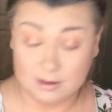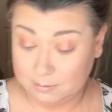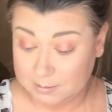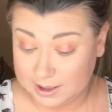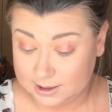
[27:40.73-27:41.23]

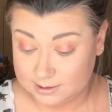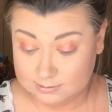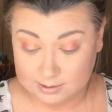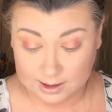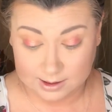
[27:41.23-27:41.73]
I'm back.
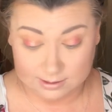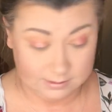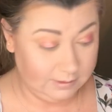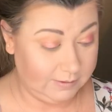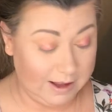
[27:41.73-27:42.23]
Like,
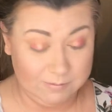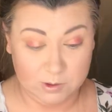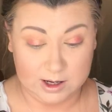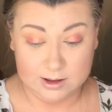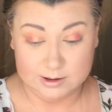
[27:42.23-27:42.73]
they have
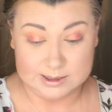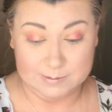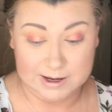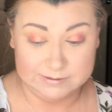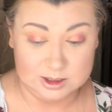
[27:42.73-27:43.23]
more colors. I
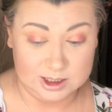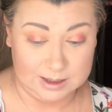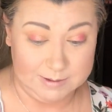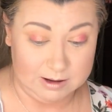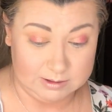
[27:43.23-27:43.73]
might have to check
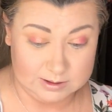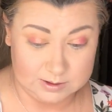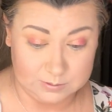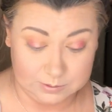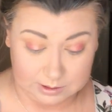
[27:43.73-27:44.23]
them out because
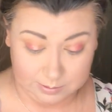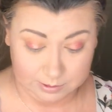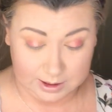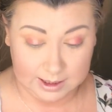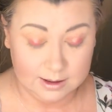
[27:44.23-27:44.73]
those are really
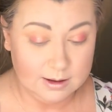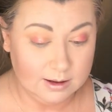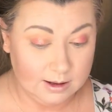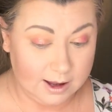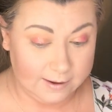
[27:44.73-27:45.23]
pretty.
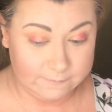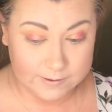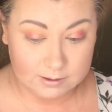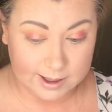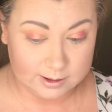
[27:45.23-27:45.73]
I
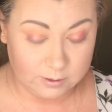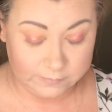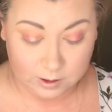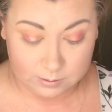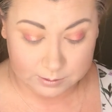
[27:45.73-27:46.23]
feel like, though,
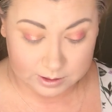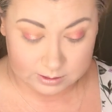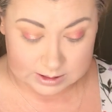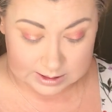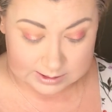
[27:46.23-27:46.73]
if you don't put
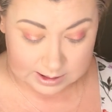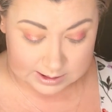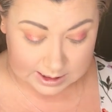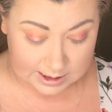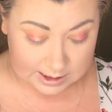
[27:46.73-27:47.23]
those lids on
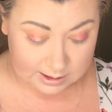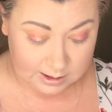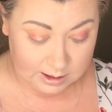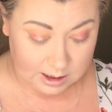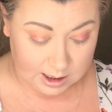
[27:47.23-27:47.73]
tight,
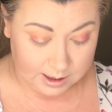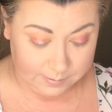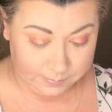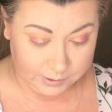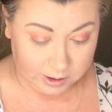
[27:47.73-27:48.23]

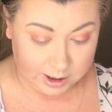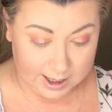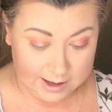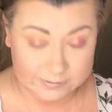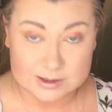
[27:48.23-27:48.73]
you're going
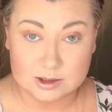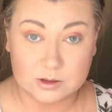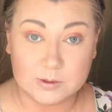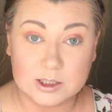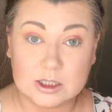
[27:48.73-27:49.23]
to have a
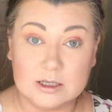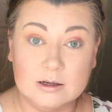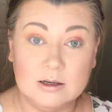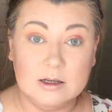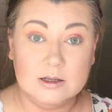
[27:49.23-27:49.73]

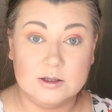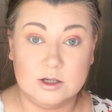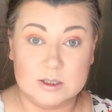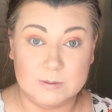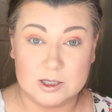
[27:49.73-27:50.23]
situation. So
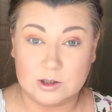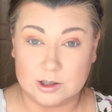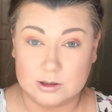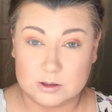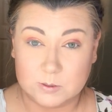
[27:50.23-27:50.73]
just make sure
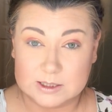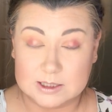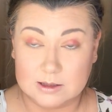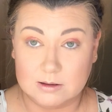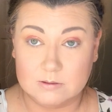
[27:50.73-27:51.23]
you're
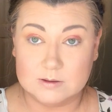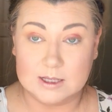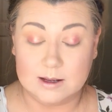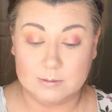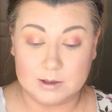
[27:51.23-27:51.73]
twisting those
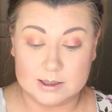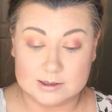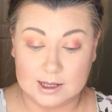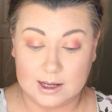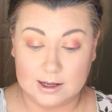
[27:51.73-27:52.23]

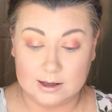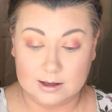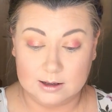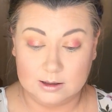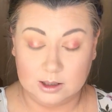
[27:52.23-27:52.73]
because they,
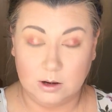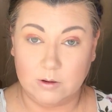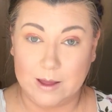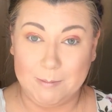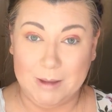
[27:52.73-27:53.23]

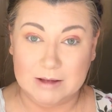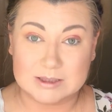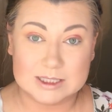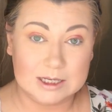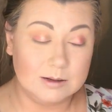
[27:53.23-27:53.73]
are that
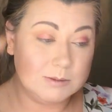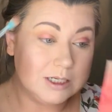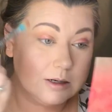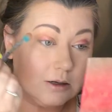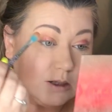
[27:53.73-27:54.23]
bouncy
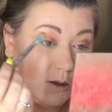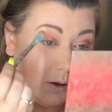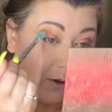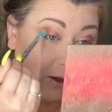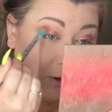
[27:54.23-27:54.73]
material, so I
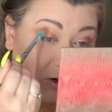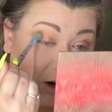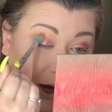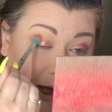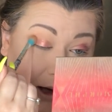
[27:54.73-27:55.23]
don't want them to
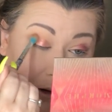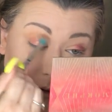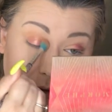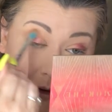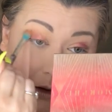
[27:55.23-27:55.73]
dry
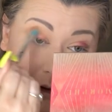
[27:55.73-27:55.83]
out.